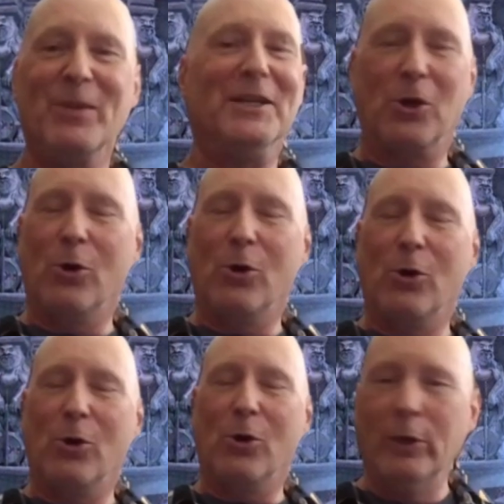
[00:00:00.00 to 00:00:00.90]
So
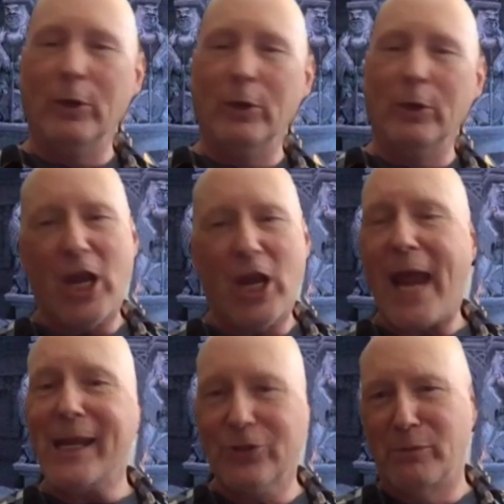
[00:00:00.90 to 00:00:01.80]
we'll just
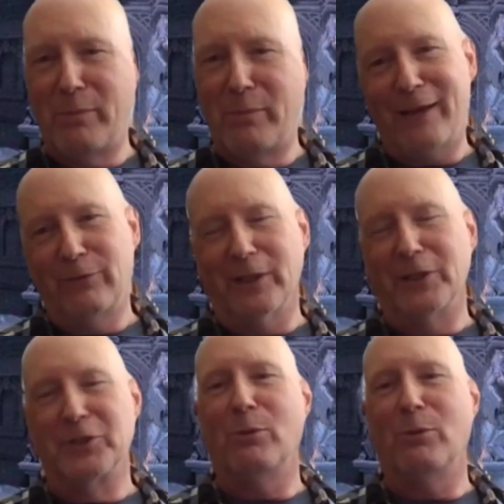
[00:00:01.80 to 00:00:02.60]
change the main villain's